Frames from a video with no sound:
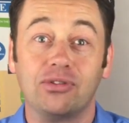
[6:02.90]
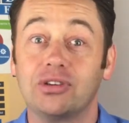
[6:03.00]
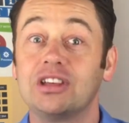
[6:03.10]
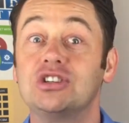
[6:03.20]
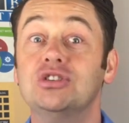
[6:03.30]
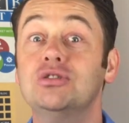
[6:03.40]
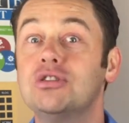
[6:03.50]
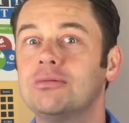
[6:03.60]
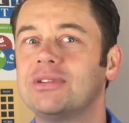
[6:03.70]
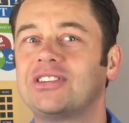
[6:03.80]
so that you
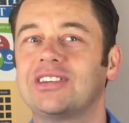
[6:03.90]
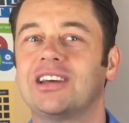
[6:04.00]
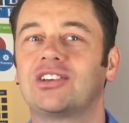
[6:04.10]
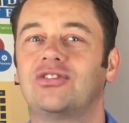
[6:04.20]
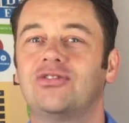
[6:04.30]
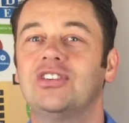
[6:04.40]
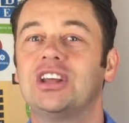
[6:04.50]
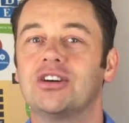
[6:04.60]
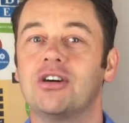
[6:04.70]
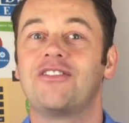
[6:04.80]
don't miss the next
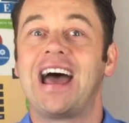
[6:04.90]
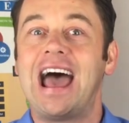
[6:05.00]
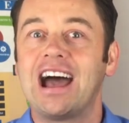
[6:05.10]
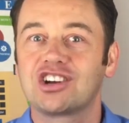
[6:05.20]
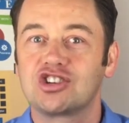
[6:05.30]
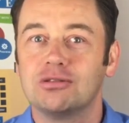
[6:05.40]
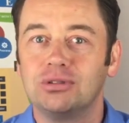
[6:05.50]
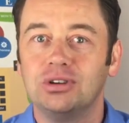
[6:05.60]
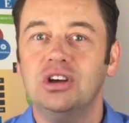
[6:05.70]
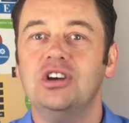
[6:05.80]
video of
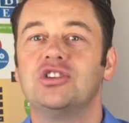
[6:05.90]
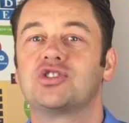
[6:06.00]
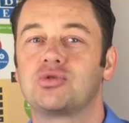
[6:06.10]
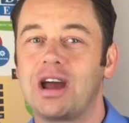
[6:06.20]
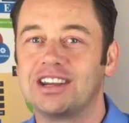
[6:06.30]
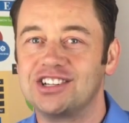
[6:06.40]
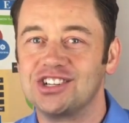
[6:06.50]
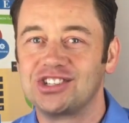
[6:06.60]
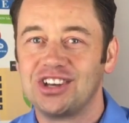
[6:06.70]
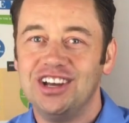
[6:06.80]
actionable
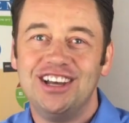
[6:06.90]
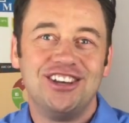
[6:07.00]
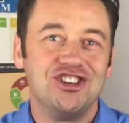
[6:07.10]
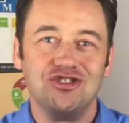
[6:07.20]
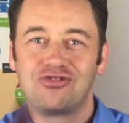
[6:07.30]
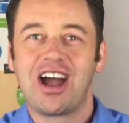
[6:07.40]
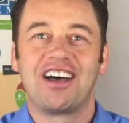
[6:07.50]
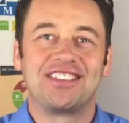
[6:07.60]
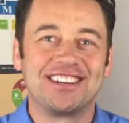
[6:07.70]
strategies. You've got